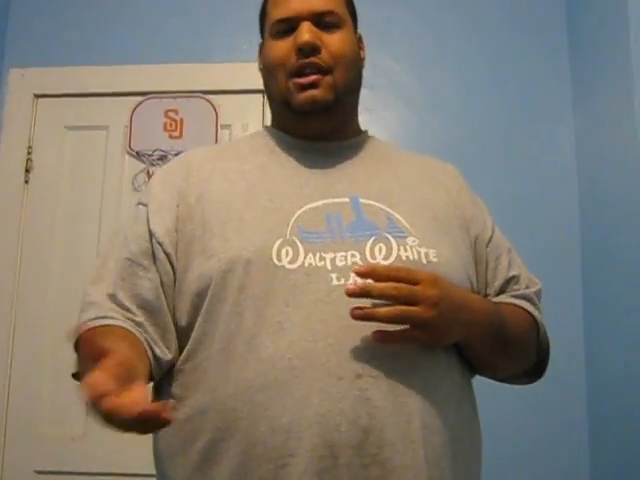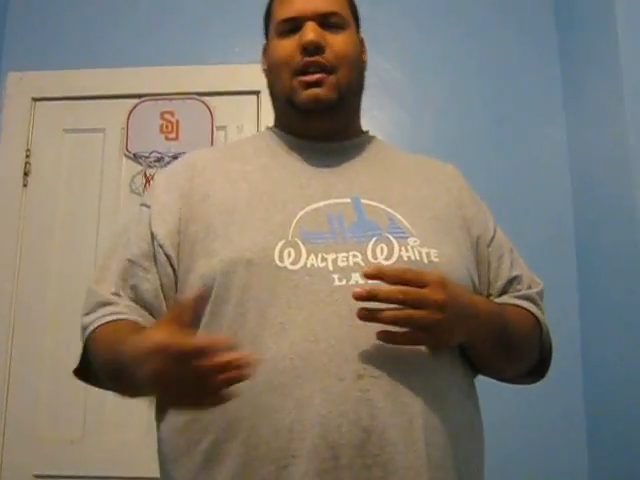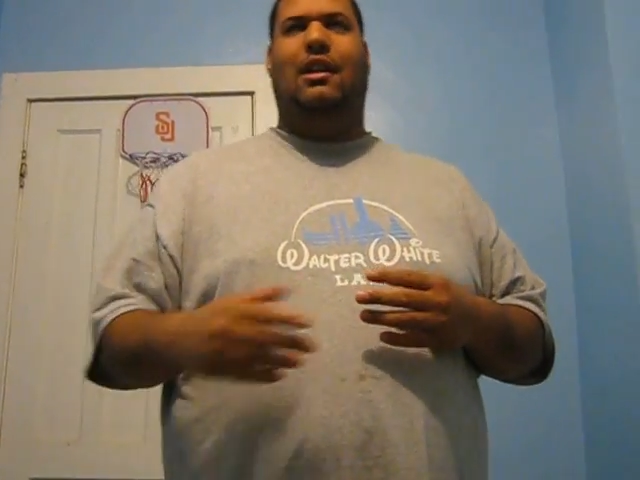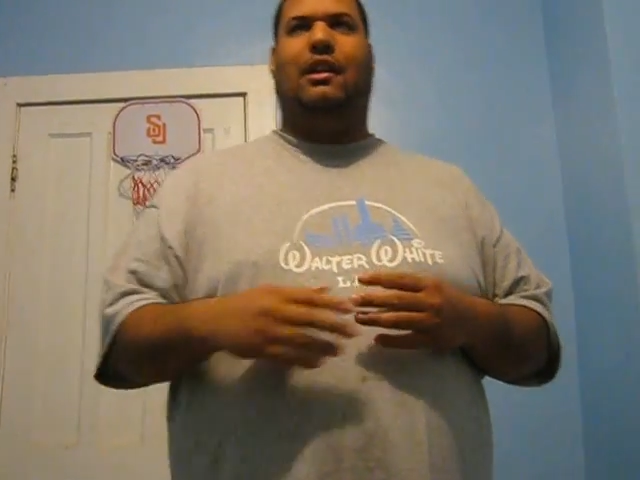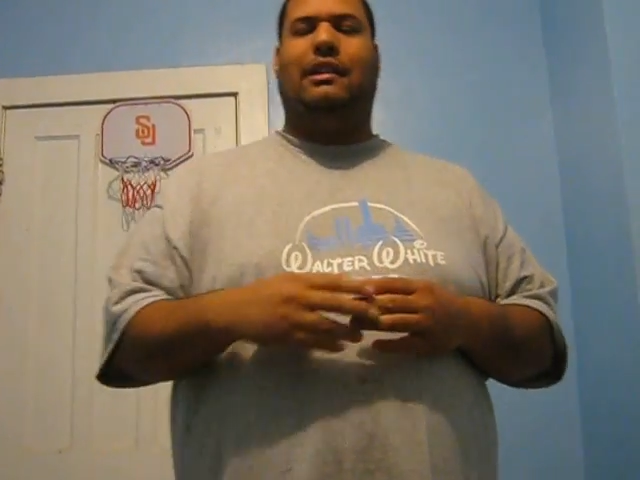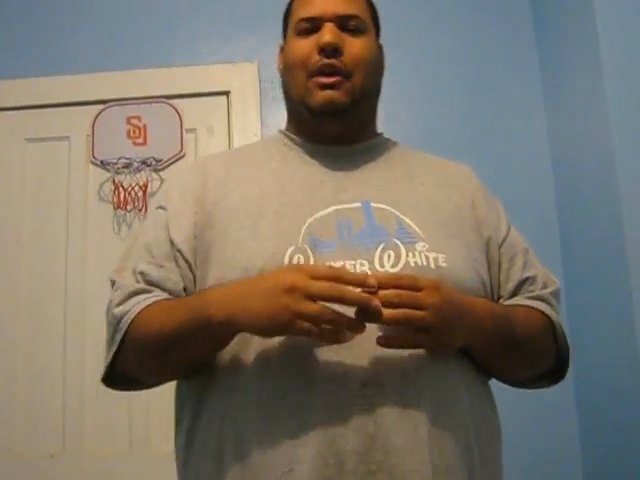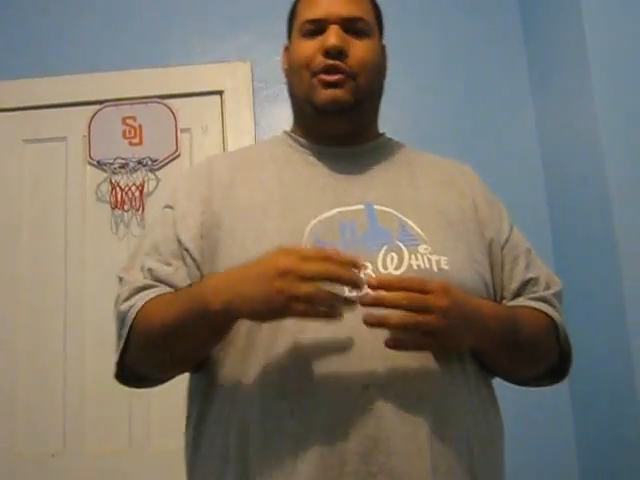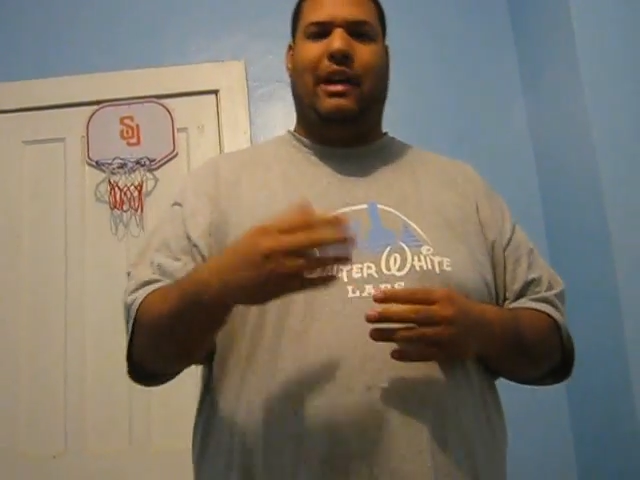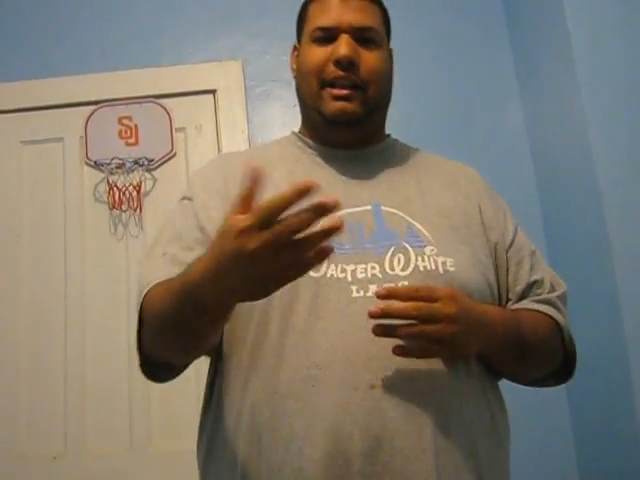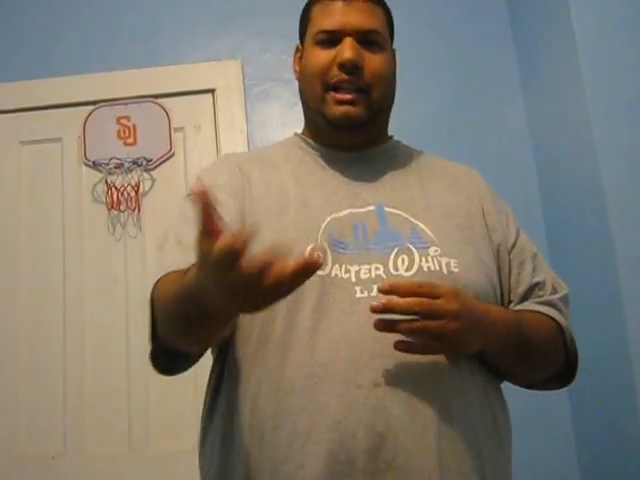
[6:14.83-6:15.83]
because I was
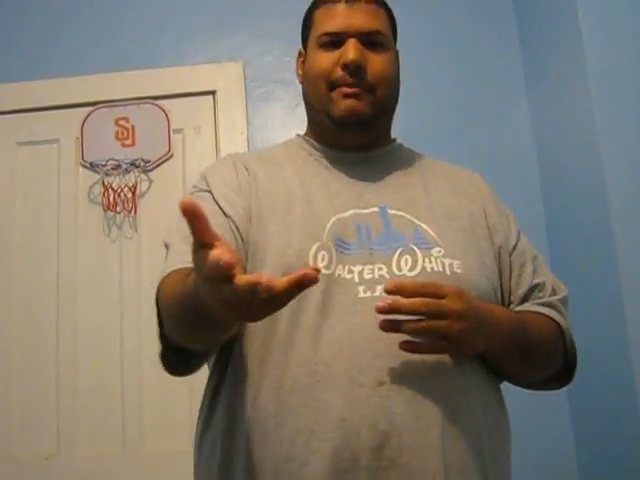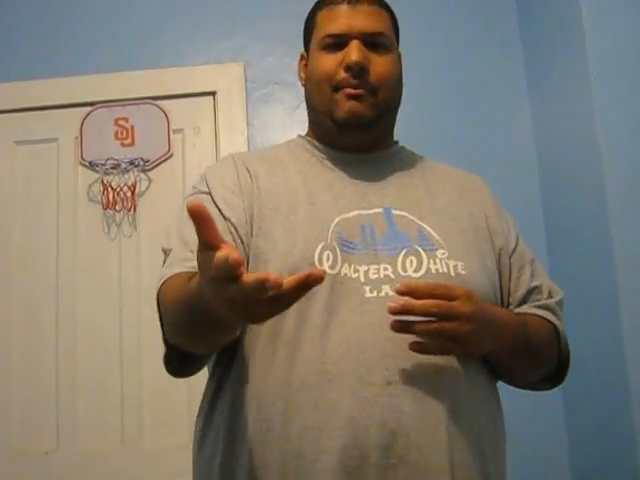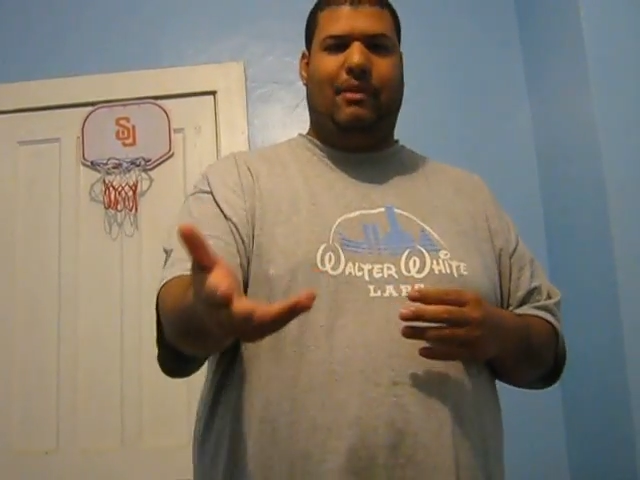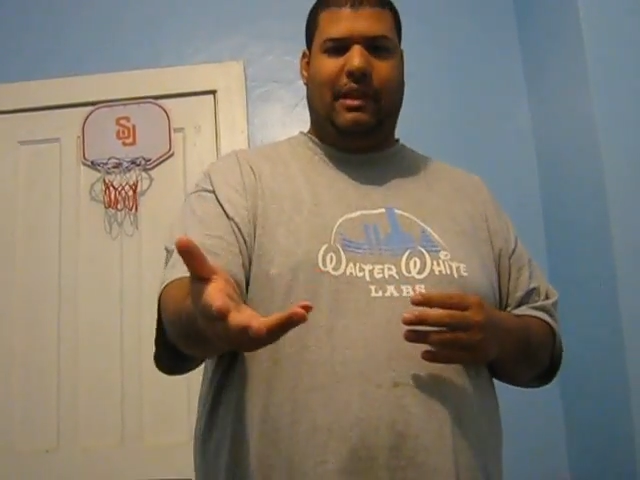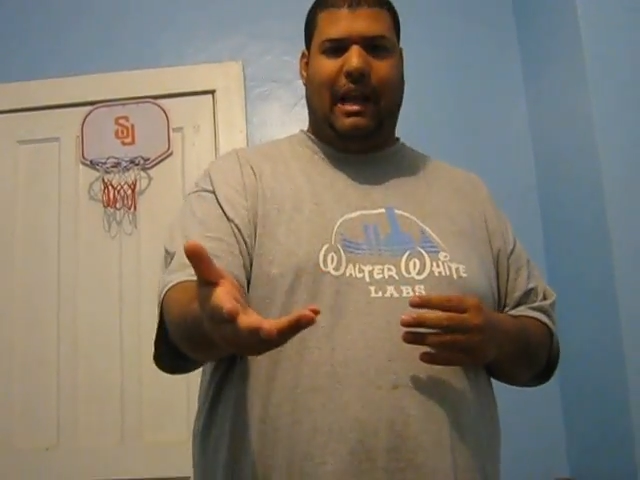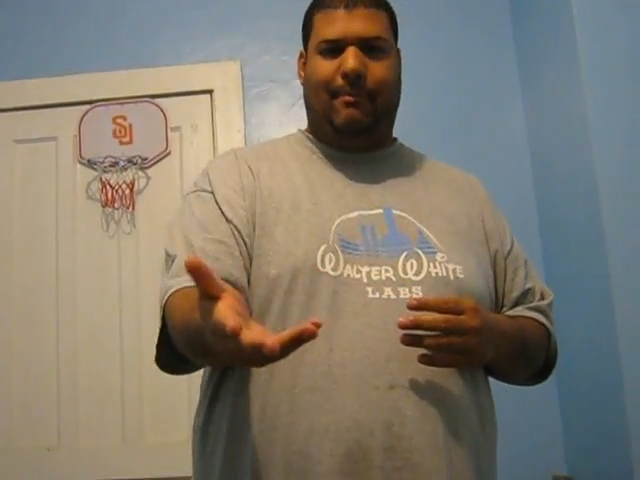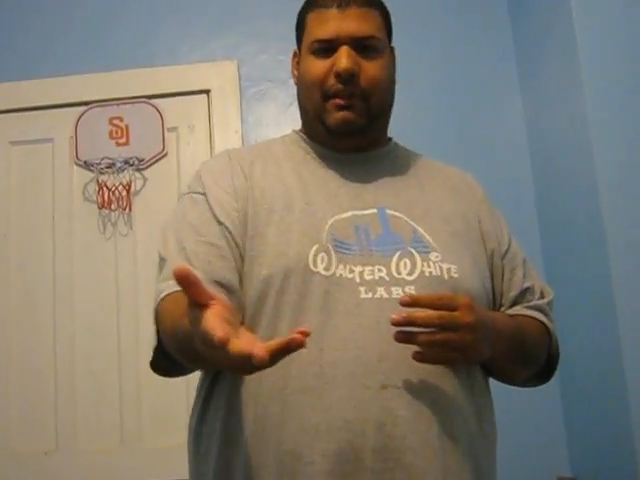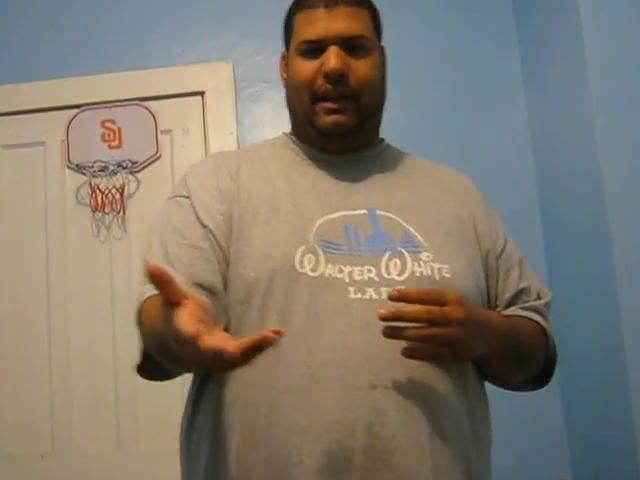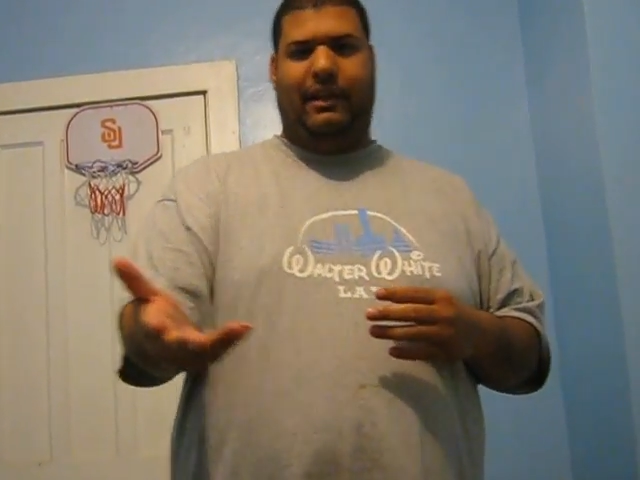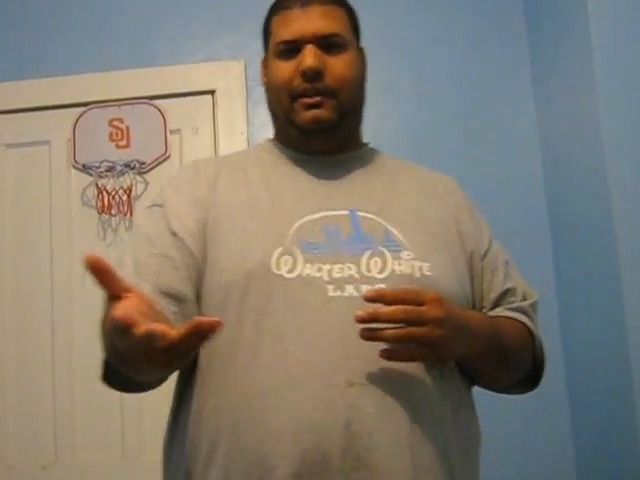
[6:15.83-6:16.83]
trying to teach my brother how to
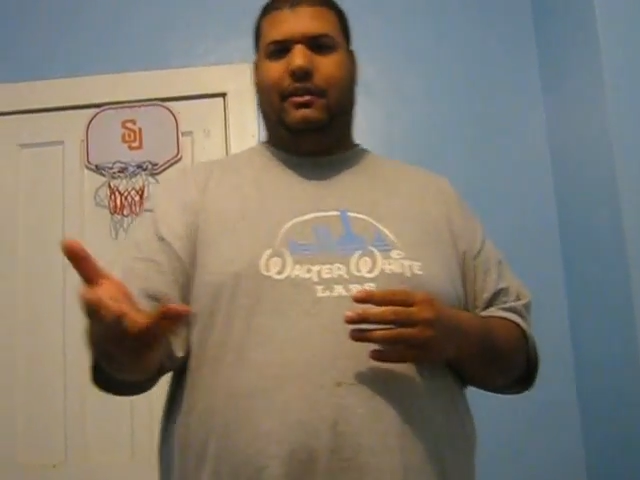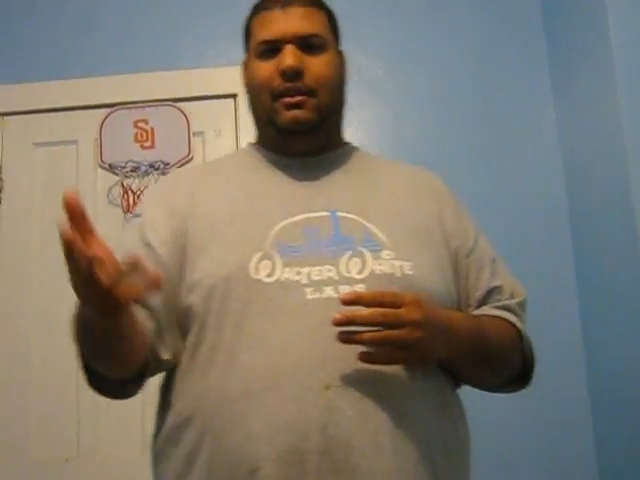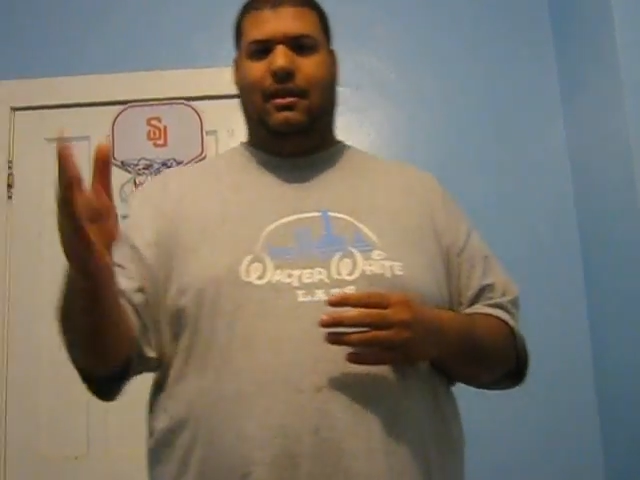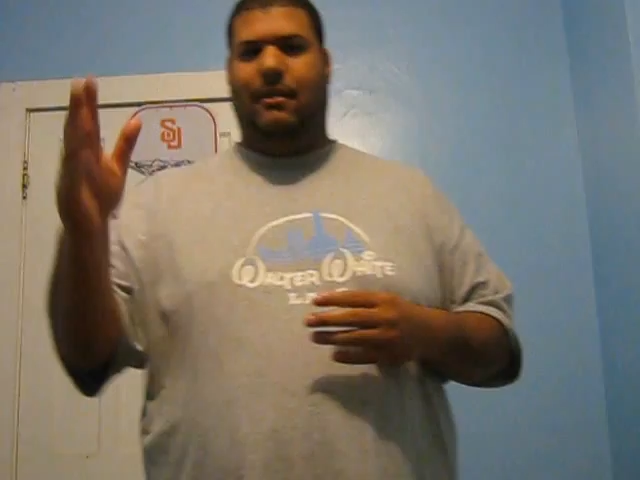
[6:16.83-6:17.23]
play this